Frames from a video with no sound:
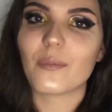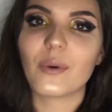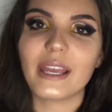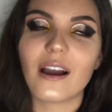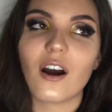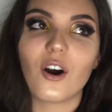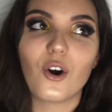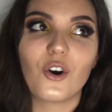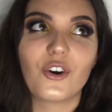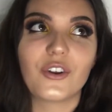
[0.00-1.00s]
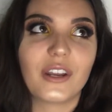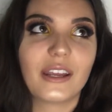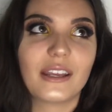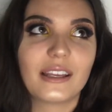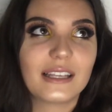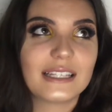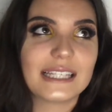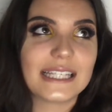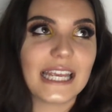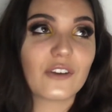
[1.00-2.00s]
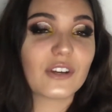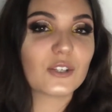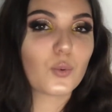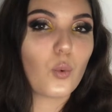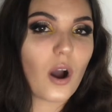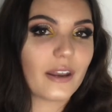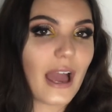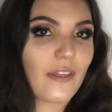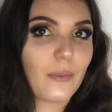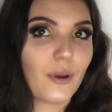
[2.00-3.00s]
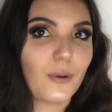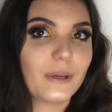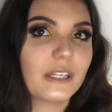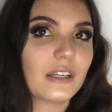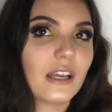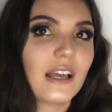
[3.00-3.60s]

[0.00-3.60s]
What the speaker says: We are on series 1 at the moment.